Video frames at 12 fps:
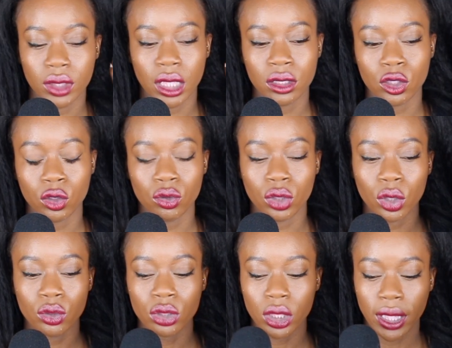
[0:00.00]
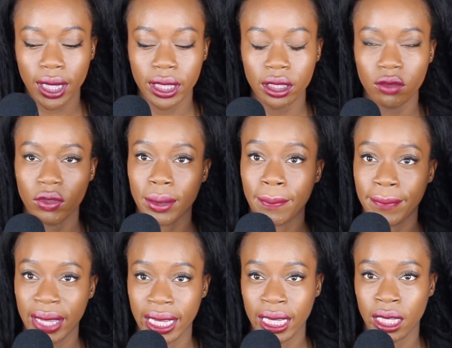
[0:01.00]
And so those are kind of the
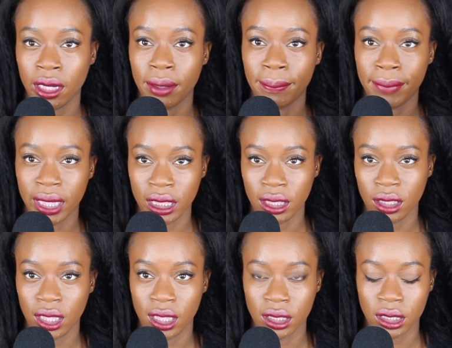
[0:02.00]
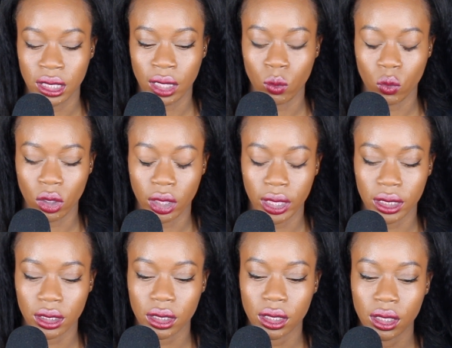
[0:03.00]
main money things that I
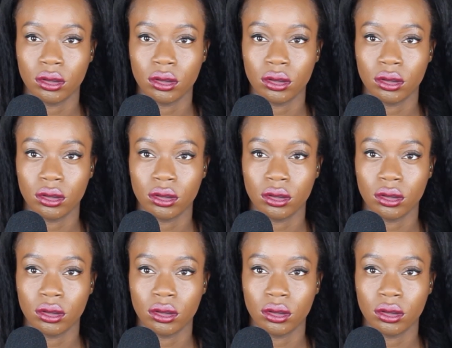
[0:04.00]
want,